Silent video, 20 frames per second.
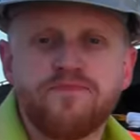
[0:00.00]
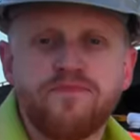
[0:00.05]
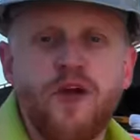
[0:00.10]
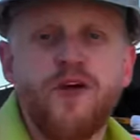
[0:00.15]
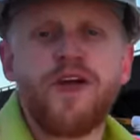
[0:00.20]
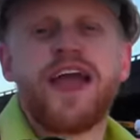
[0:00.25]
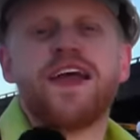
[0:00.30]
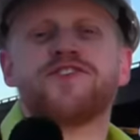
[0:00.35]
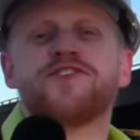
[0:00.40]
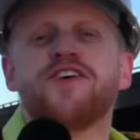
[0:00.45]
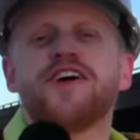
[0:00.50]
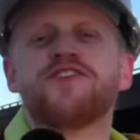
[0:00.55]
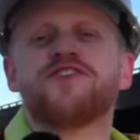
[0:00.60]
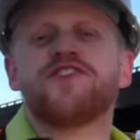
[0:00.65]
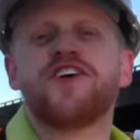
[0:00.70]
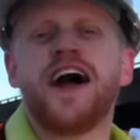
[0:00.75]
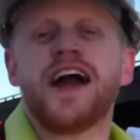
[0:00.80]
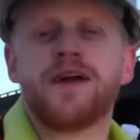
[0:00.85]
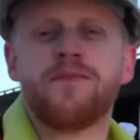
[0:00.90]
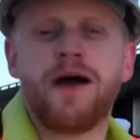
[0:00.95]
Okay, so let's
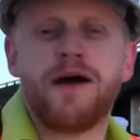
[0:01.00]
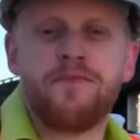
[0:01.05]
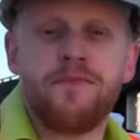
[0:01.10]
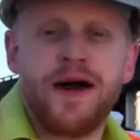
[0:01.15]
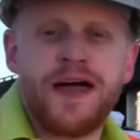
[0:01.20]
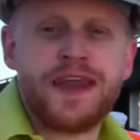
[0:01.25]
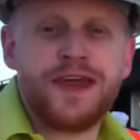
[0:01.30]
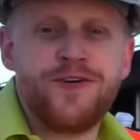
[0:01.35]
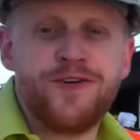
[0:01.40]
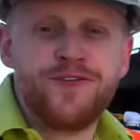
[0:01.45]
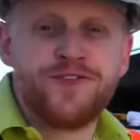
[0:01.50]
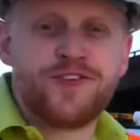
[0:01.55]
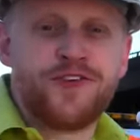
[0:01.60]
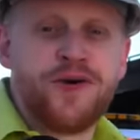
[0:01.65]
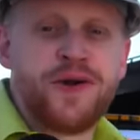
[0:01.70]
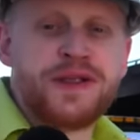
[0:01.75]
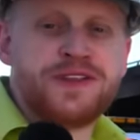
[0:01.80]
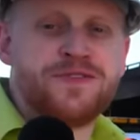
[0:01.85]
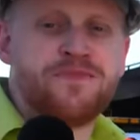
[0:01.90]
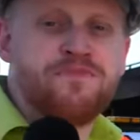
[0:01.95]
talk about money. Who's
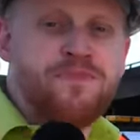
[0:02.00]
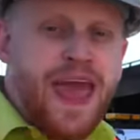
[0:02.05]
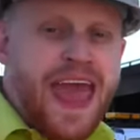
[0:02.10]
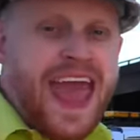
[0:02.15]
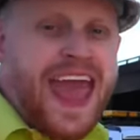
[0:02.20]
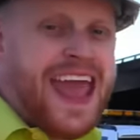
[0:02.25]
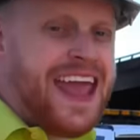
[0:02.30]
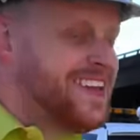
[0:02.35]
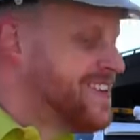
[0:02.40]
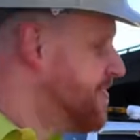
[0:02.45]
going to pay